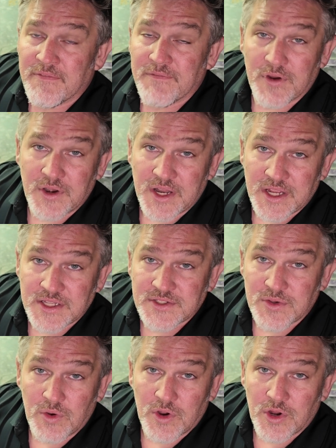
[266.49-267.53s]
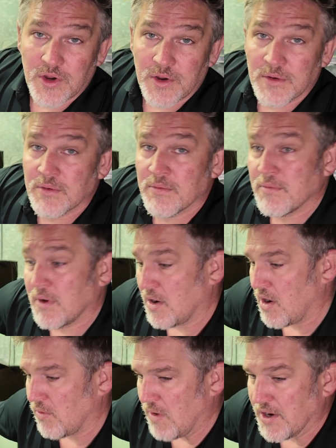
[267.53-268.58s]
furnace or
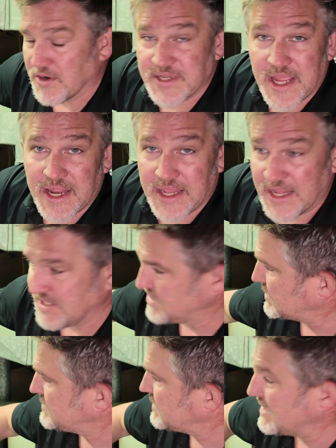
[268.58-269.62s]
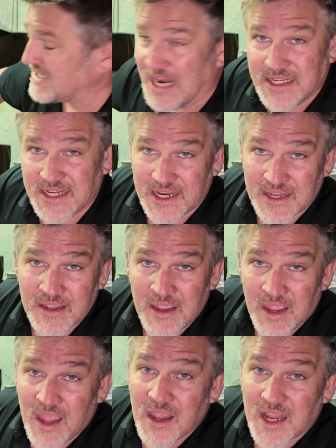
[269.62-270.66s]
hot water tank, is just the ducting
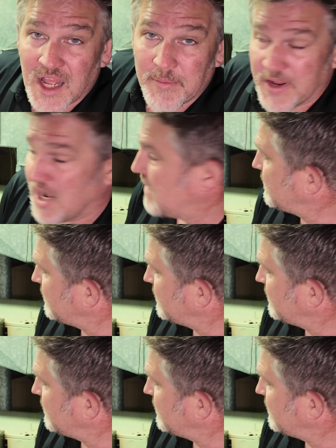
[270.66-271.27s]
coming off